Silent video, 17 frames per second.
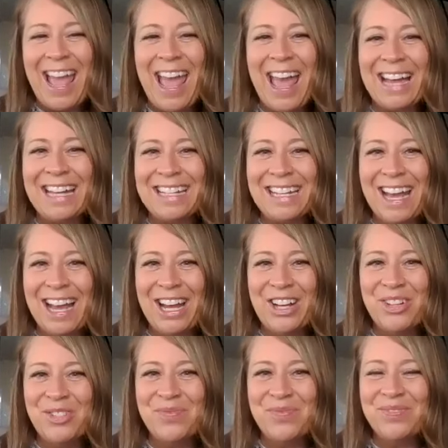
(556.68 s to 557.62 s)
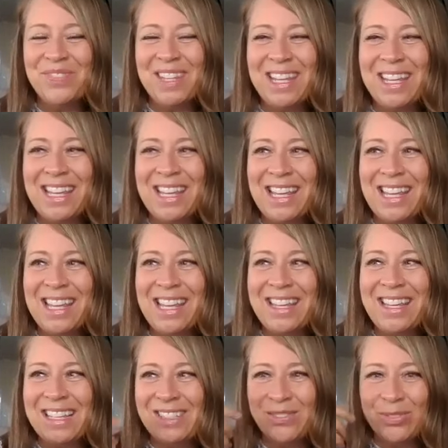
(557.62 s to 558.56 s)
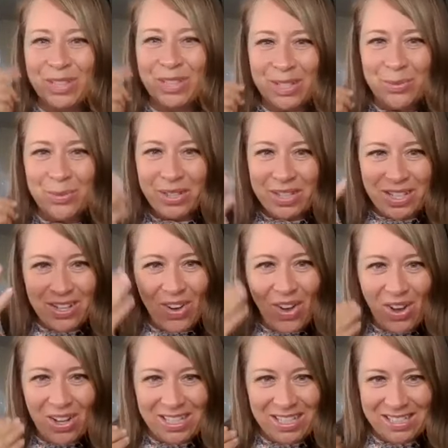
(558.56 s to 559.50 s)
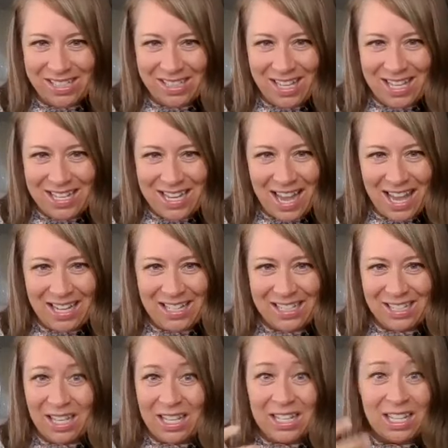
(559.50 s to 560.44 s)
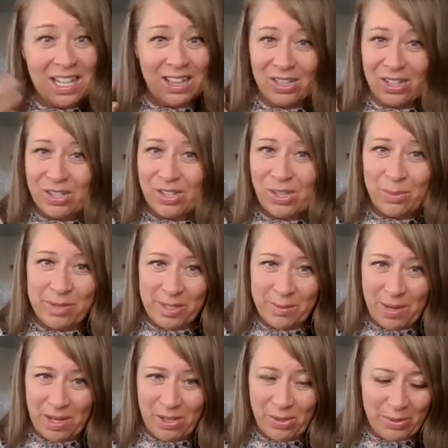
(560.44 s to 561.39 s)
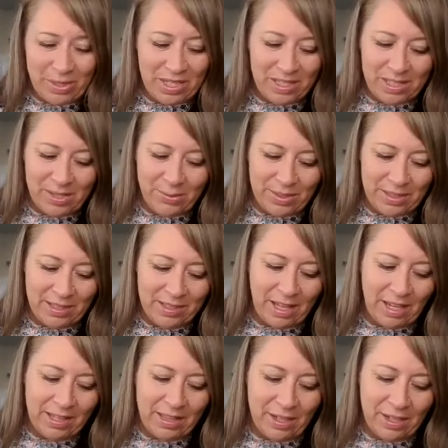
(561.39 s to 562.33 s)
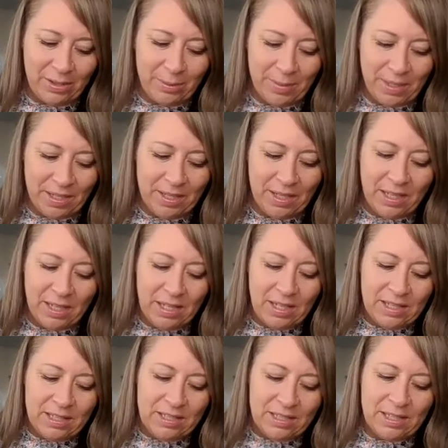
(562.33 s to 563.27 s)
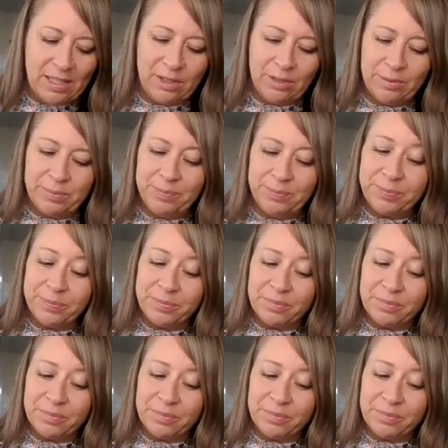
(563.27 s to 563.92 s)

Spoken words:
and he is really working on his skin and it looks so much better when he's doing the light therapy. So